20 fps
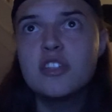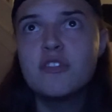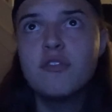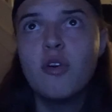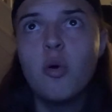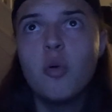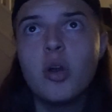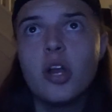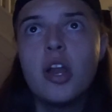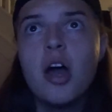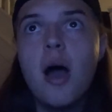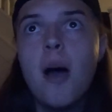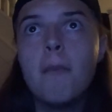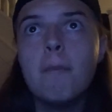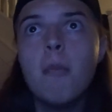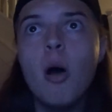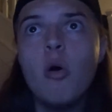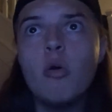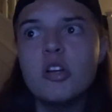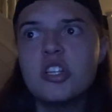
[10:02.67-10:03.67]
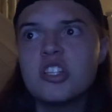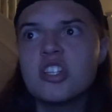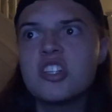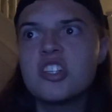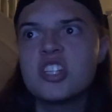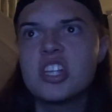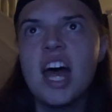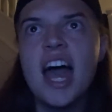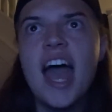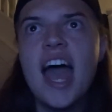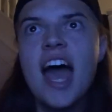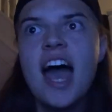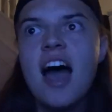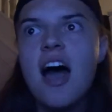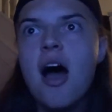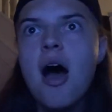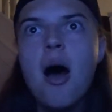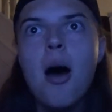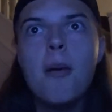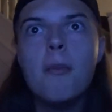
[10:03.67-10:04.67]
fallen. Morrison's there,
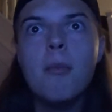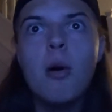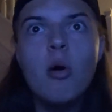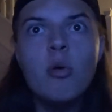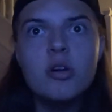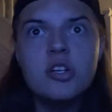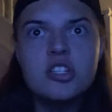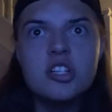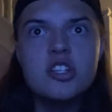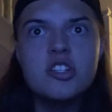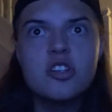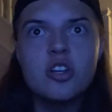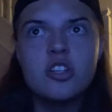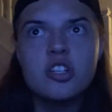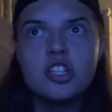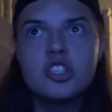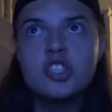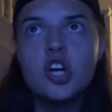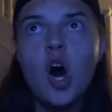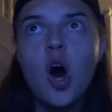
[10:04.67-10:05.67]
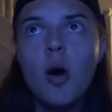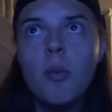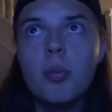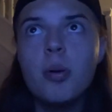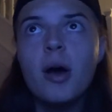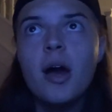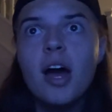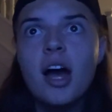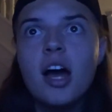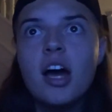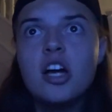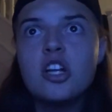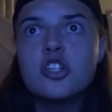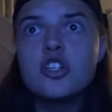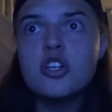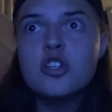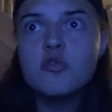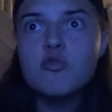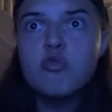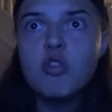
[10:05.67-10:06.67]
Morrison's at the top.
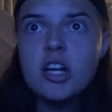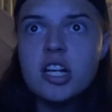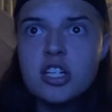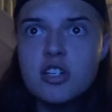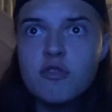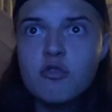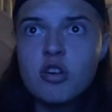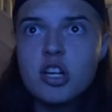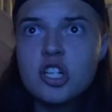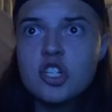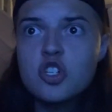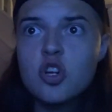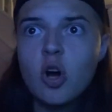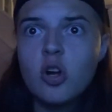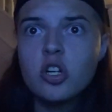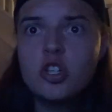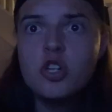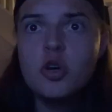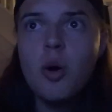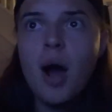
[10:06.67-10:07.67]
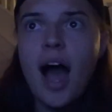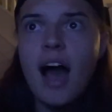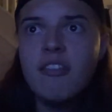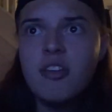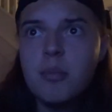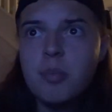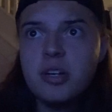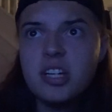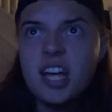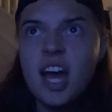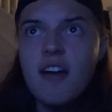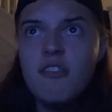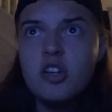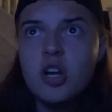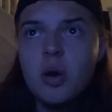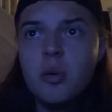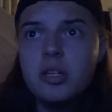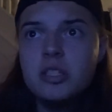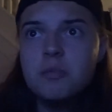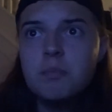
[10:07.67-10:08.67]
Just reach for it, John, and you'll have it. But Kevin
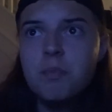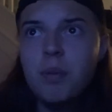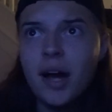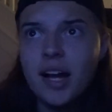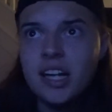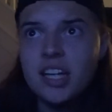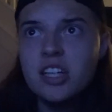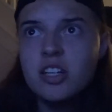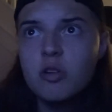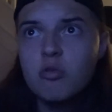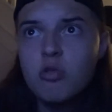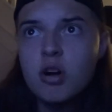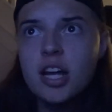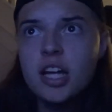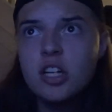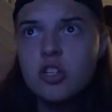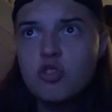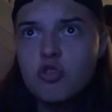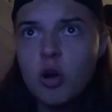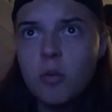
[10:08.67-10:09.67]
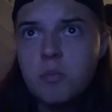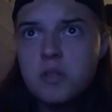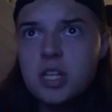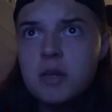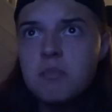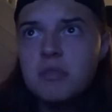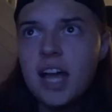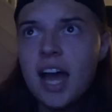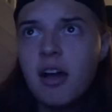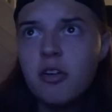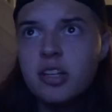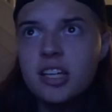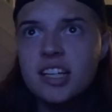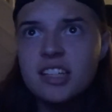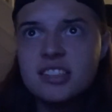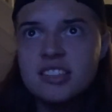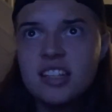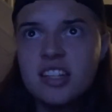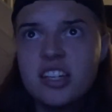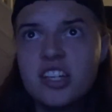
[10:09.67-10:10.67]
Owens back in the ring, drops him down,
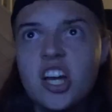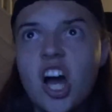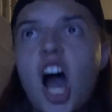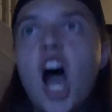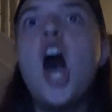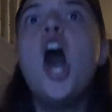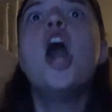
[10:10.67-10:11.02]
kick to the gut.